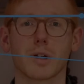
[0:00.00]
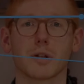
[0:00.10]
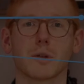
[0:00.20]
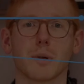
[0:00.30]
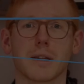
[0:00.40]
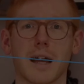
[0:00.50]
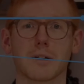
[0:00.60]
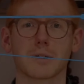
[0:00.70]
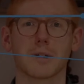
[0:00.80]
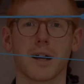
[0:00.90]
whether you win the
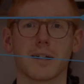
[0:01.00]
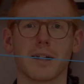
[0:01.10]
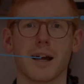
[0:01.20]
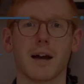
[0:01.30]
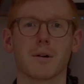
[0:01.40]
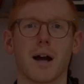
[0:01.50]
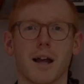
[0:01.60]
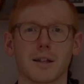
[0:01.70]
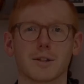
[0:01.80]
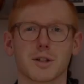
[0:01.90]
house or not. I would
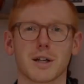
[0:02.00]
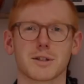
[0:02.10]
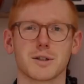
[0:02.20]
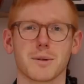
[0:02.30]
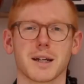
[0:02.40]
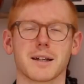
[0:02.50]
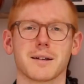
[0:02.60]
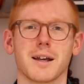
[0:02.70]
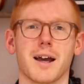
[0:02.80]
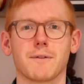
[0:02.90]
highly suggest doing it.
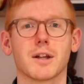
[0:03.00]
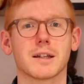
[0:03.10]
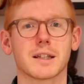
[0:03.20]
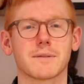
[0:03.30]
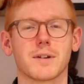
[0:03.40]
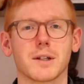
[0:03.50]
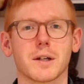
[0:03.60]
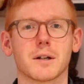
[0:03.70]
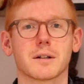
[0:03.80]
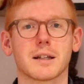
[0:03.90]
If you like this
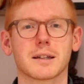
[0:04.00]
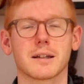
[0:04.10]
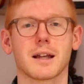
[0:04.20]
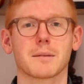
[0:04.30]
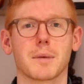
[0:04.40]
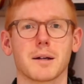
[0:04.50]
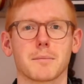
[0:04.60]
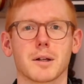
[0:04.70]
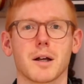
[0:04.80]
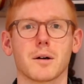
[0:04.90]
video, click the like button
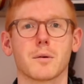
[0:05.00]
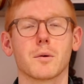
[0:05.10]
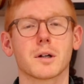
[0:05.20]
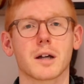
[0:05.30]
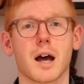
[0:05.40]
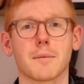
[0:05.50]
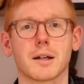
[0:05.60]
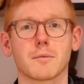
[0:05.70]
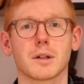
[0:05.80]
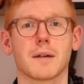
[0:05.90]
below or
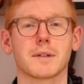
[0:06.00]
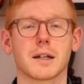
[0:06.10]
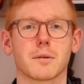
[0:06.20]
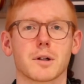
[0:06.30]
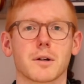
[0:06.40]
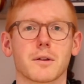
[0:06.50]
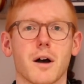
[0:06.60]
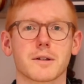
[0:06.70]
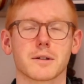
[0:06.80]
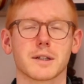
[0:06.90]
comment. We'd love to hear what your
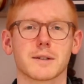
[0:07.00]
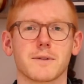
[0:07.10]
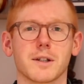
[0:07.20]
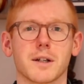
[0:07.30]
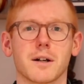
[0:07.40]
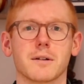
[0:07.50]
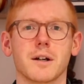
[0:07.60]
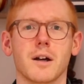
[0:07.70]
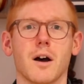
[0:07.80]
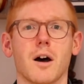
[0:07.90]
thoughts on this video.
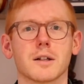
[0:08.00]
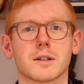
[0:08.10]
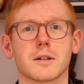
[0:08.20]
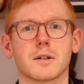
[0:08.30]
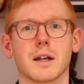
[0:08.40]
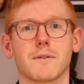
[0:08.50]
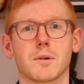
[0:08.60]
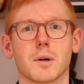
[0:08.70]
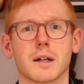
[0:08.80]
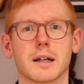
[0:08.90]
Also, if
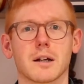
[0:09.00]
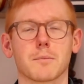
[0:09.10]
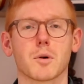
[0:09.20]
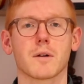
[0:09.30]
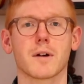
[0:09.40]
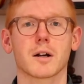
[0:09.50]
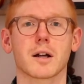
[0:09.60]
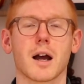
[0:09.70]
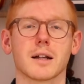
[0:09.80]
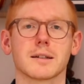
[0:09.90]
you want to hear more of our
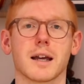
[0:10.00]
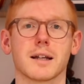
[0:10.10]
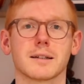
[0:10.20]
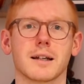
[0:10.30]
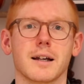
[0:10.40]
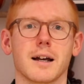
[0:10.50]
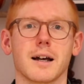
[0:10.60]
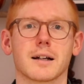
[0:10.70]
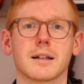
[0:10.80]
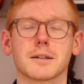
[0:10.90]
content,
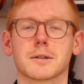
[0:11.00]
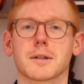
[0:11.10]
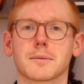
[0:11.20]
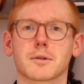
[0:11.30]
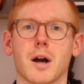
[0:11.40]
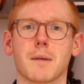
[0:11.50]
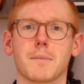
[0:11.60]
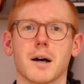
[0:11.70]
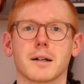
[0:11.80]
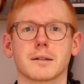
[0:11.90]
uh, click the subscribe
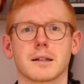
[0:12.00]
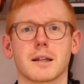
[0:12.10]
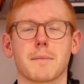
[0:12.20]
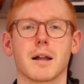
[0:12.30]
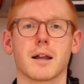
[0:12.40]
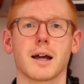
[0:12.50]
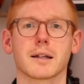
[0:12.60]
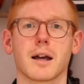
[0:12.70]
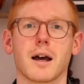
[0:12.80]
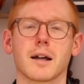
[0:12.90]
button and the bell
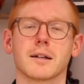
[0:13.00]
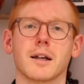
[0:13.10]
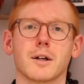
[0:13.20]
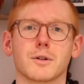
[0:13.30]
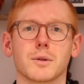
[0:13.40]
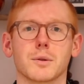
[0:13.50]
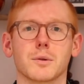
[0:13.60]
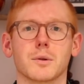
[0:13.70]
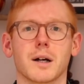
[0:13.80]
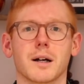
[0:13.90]
icon
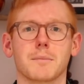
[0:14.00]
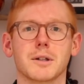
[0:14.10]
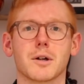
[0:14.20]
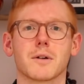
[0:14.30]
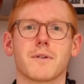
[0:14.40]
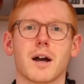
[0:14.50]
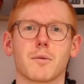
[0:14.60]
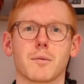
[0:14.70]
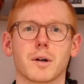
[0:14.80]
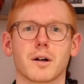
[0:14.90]
to uh, be notified
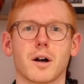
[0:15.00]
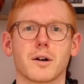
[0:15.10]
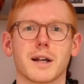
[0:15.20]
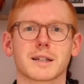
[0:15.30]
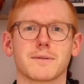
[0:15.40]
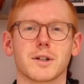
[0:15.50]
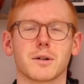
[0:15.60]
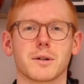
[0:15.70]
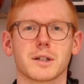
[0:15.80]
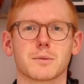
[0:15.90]
when our next
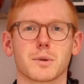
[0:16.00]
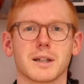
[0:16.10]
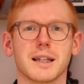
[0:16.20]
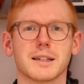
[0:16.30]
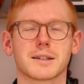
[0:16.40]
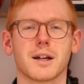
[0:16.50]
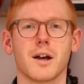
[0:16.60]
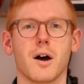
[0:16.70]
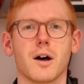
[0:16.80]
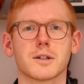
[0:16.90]
video is released.
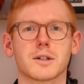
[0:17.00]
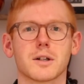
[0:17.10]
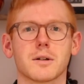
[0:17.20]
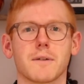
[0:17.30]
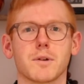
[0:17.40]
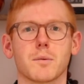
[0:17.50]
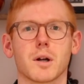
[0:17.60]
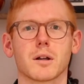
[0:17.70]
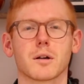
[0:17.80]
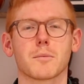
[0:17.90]
Also, if you want
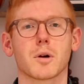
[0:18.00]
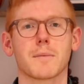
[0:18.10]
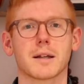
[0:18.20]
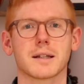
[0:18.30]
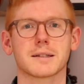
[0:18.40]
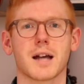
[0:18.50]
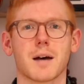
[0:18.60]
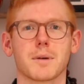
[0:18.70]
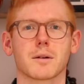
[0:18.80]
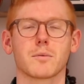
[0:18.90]
to learn more about this
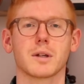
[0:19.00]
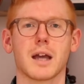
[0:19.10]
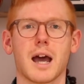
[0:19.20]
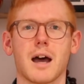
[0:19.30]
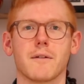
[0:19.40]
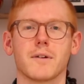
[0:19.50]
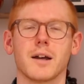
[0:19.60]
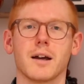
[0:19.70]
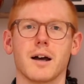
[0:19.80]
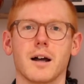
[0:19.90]
topic, we have
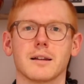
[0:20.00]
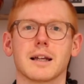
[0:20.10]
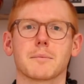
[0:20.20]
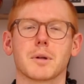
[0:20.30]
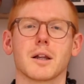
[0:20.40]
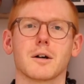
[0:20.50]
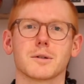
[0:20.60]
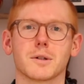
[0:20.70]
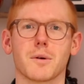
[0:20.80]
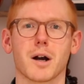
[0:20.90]
a link below
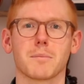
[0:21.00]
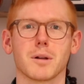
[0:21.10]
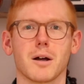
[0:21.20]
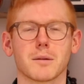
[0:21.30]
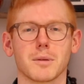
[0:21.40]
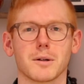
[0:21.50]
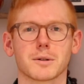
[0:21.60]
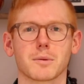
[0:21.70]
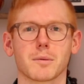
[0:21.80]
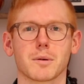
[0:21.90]
to our blog
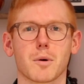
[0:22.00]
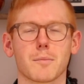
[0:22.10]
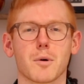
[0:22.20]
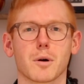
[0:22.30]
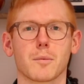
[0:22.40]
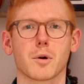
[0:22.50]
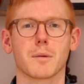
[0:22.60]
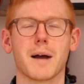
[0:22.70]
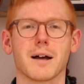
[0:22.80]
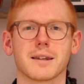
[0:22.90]
post where we work more
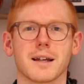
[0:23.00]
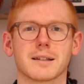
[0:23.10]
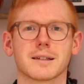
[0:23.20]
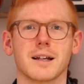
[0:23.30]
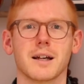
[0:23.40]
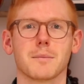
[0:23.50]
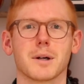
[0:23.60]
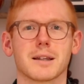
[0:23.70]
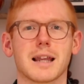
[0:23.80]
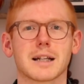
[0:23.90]
about this.
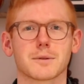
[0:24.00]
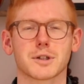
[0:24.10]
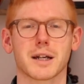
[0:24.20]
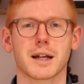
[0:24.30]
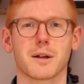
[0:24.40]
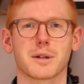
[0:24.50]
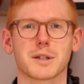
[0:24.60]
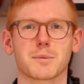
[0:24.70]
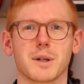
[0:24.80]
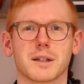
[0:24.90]
But thanks for checking out
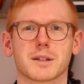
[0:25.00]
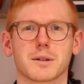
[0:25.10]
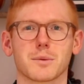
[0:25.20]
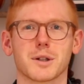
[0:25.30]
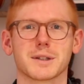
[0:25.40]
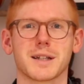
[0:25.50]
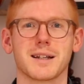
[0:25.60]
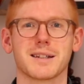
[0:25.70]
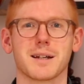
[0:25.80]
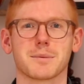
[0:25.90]
this week's real
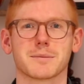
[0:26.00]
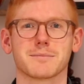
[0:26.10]
estate tip.